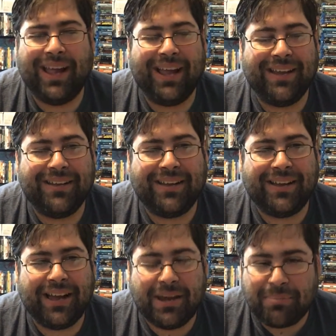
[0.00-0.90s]
And
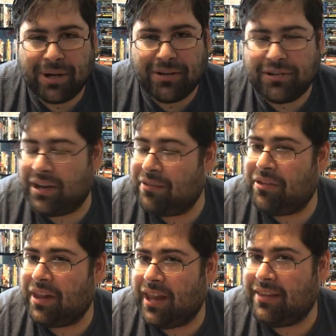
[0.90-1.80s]
I appreciate it.
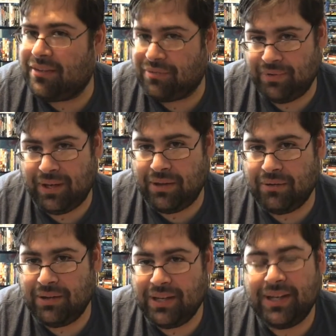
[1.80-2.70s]
If you like this
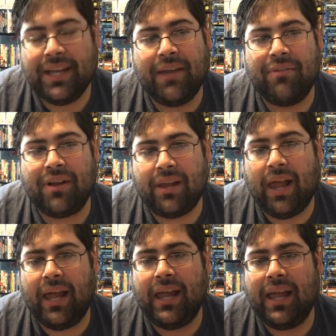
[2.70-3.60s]
video, give it a
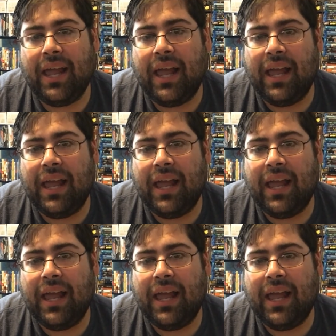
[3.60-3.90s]
like.